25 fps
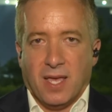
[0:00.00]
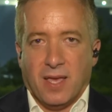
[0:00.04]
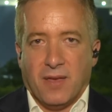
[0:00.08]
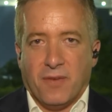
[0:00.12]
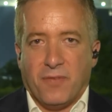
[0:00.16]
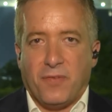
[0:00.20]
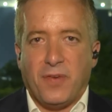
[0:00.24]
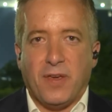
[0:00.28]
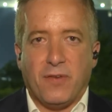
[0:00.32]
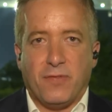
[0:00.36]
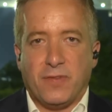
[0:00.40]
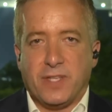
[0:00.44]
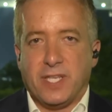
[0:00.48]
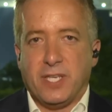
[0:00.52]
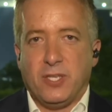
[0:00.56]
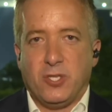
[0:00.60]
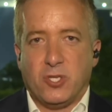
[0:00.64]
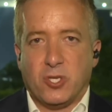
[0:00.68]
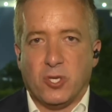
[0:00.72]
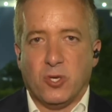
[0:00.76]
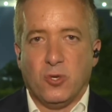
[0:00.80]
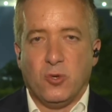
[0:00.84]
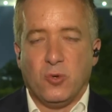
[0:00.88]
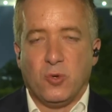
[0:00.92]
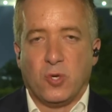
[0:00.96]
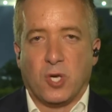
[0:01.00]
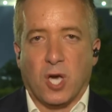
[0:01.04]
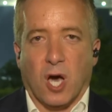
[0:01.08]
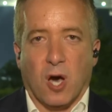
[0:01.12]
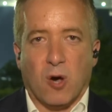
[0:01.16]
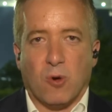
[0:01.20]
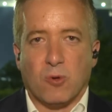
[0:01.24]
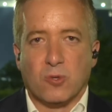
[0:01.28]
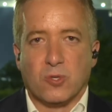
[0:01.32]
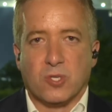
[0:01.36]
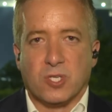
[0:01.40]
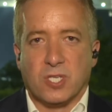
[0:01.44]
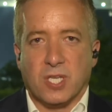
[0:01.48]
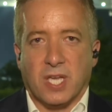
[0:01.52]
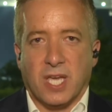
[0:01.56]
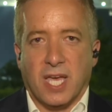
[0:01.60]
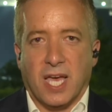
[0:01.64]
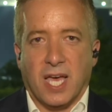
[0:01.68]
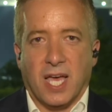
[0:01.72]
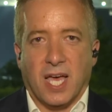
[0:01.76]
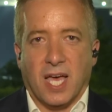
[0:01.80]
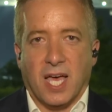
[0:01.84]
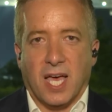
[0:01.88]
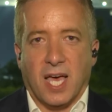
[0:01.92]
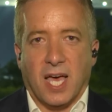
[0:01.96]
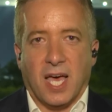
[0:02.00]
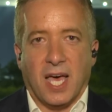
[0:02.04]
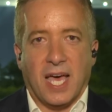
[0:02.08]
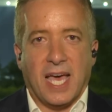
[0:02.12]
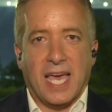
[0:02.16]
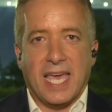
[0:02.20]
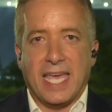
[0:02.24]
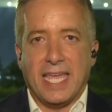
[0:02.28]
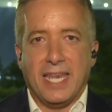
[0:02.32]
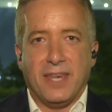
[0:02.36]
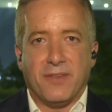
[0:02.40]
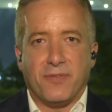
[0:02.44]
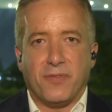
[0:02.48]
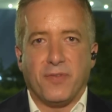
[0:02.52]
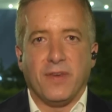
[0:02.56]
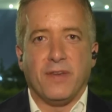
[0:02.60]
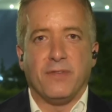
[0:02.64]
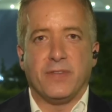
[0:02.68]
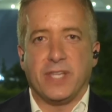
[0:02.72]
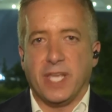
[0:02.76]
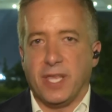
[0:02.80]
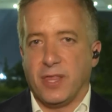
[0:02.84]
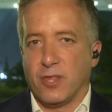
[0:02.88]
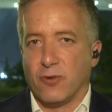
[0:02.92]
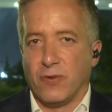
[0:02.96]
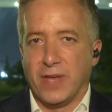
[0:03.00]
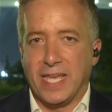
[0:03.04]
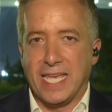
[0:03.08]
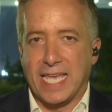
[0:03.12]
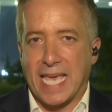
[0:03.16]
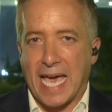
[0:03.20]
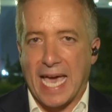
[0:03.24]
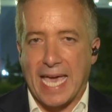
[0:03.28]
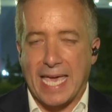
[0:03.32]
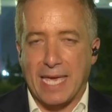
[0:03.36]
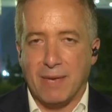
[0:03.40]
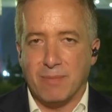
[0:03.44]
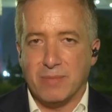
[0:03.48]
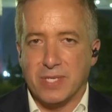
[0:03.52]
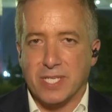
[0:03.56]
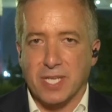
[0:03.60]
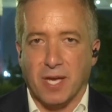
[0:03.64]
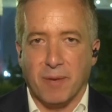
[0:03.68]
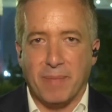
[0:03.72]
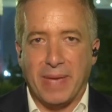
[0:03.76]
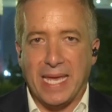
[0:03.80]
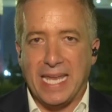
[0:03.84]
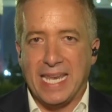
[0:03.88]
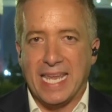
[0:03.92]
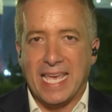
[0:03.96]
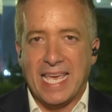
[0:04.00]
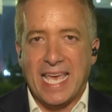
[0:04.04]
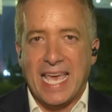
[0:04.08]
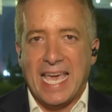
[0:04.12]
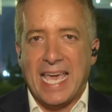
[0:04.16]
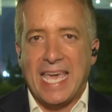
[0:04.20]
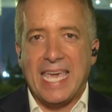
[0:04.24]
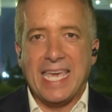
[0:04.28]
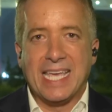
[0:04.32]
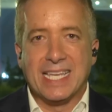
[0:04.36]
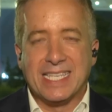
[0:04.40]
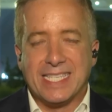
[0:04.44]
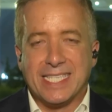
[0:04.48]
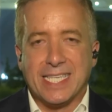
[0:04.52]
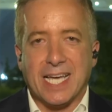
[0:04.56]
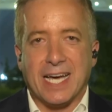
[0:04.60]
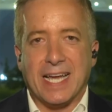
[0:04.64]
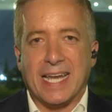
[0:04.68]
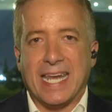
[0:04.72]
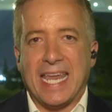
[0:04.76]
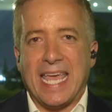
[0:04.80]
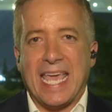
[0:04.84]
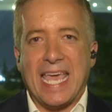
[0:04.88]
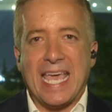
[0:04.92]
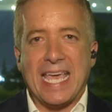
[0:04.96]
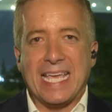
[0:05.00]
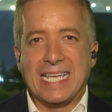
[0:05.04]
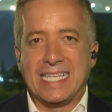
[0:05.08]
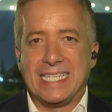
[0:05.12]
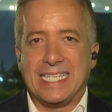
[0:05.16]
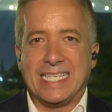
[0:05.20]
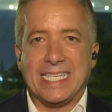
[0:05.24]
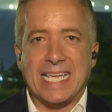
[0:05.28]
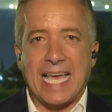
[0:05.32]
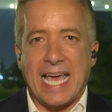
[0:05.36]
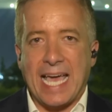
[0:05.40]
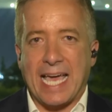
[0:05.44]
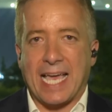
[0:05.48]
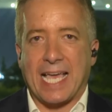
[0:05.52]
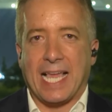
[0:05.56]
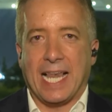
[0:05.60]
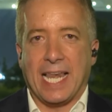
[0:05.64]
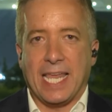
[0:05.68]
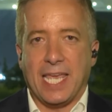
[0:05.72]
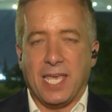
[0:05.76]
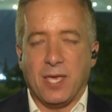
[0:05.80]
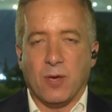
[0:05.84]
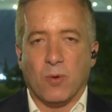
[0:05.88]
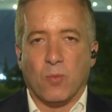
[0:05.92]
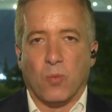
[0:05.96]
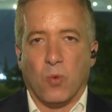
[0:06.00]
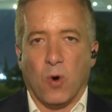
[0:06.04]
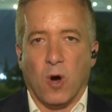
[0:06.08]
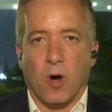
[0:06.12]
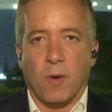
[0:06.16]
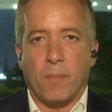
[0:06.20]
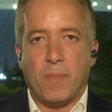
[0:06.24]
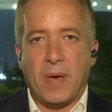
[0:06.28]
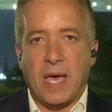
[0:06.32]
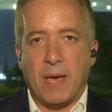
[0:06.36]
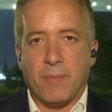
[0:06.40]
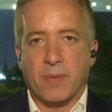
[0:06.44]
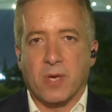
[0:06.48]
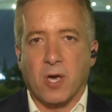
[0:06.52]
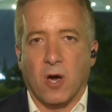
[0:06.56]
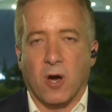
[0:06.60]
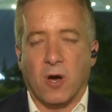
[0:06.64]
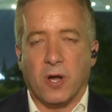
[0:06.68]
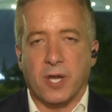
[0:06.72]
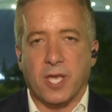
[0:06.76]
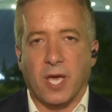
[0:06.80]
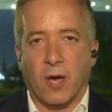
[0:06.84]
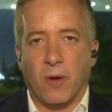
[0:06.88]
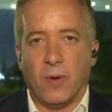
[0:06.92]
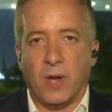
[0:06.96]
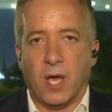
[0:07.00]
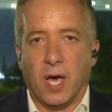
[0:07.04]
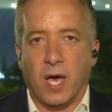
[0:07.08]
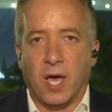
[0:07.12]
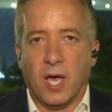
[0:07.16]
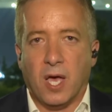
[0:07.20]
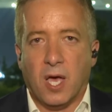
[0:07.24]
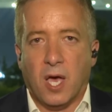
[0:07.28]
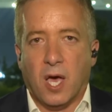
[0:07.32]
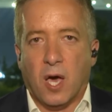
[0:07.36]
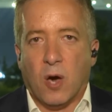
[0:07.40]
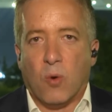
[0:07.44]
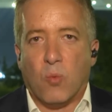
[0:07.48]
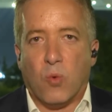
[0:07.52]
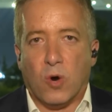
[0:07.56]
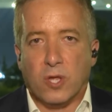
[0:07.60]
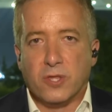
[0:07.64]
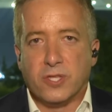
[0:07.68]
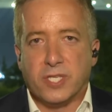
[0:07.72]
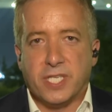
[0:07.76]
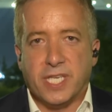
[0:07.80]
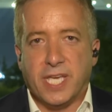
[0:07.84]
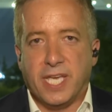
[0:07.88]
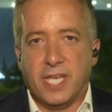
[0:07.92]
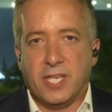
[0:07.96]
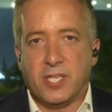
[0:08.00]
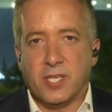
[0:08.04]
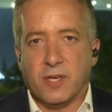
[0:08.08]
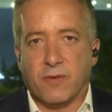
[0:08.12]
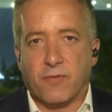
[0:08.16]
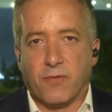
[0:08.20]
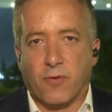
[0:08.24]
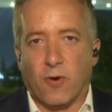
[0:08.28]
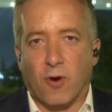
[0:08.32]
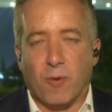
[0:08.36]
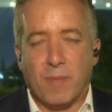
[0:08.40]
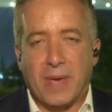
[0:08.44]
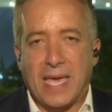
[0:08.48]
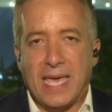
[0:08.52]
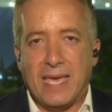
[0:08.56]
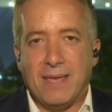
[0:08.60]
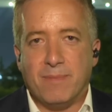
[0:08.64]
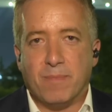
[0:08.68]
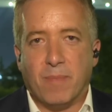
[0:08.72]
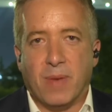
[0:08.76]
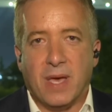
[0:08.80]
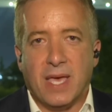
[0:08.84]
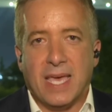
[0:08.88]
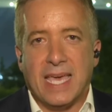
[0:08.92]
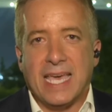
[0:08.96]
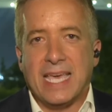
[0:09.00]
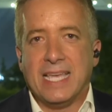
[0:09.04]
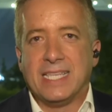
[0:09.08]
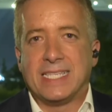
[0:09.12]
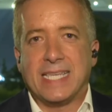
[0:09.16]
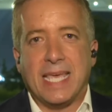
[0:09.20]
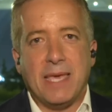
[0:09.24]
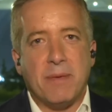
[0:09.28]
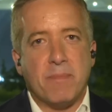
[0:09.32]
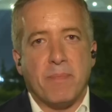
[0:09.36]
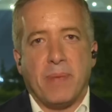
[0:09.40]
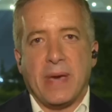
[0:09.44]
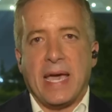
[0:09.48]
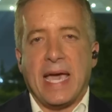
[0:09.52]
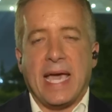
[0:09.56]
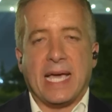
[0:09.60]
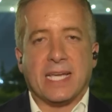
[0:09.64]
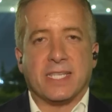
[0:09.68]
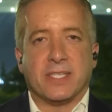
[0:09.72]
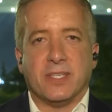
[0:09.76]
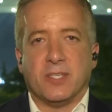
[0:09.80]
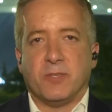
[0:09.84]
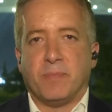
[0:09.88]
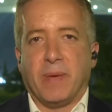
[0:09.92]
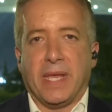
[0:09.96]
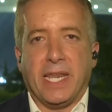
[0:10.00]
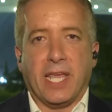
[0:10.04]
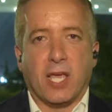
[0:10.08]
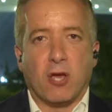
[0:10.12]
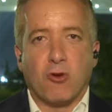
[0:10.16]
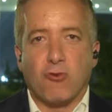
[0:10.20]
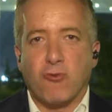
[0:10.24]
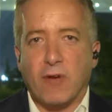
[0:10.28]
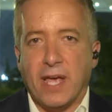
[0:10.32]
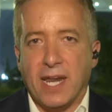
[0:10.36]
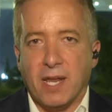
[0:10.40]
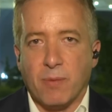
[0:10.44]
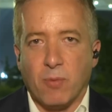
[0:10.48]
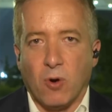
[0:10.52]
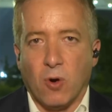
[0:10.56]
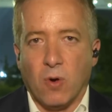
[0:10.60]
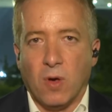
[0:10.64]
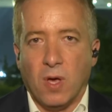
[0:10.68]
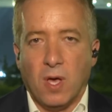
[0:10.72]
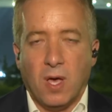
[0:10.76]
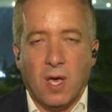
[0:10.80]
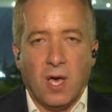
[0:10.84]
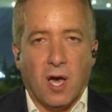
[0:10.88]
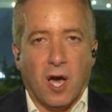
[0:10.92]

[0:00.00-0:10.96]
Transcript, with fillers: 52 goals uh, in 53 games. I mean, he has done exactly what Pep Guardiola wanted from him. His impact has been incredible.